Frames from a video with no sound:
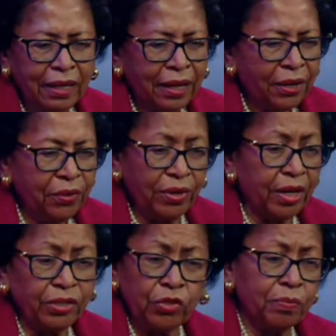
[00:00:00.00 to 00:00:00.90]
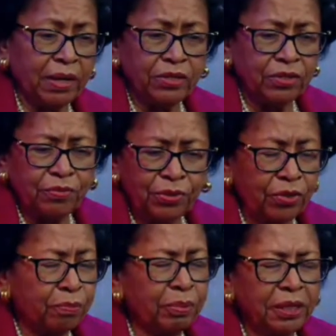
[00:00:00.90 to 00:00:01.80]
You can't do much if you
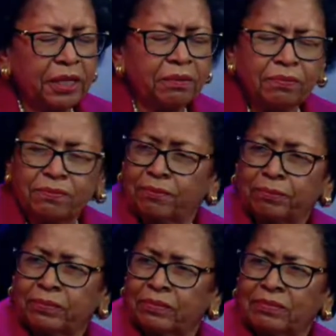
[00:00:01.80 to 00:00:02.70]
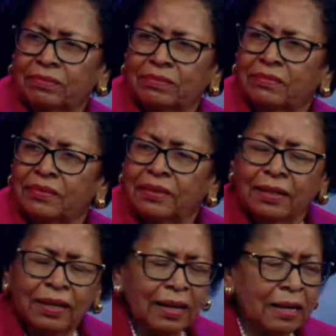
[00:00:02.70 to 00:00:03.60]
don't believe.
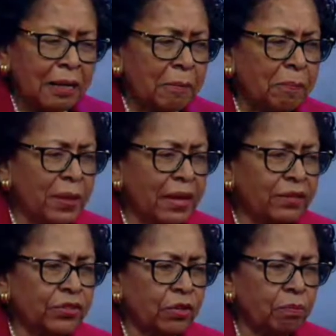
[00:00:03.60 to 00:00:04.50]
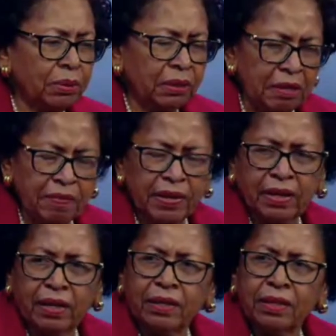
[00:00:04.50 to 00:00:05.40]
Um, and so, believing
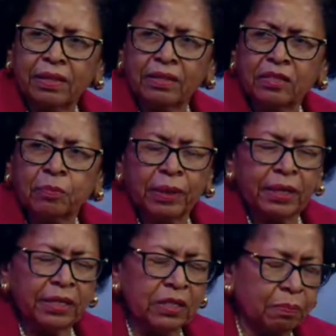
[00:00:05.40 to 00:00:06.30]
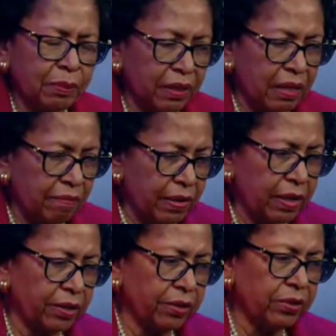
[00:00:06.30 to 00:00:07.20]
in this place, believing
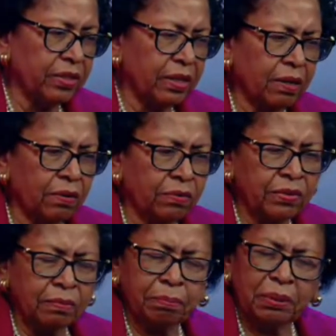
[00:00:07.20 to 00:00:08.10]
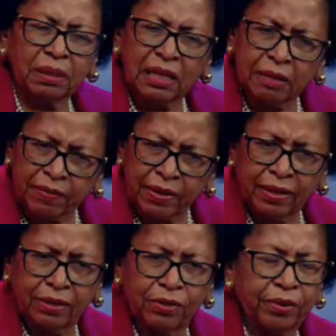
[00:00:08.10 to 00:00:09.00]
in yourselves, believing
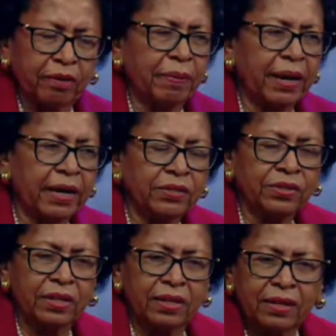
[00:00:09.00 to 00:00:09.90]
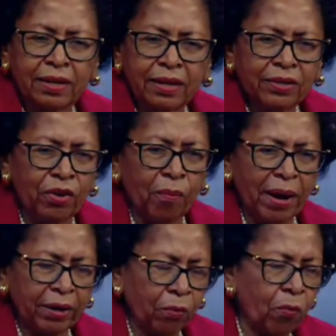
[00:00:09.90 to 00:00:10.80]
in your capacity, no
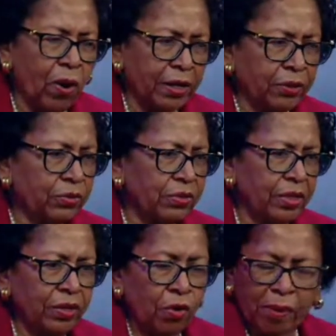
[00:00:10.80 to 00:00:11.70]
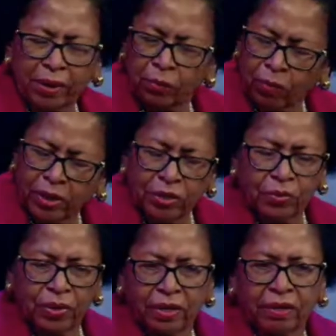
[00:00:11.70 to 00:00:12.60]
matter what you see, no matter what you
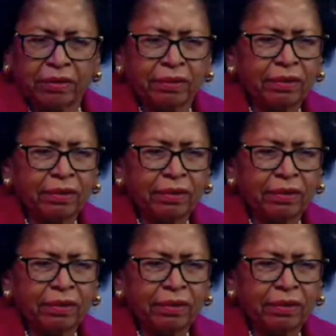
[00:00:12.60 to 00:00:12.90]
hear,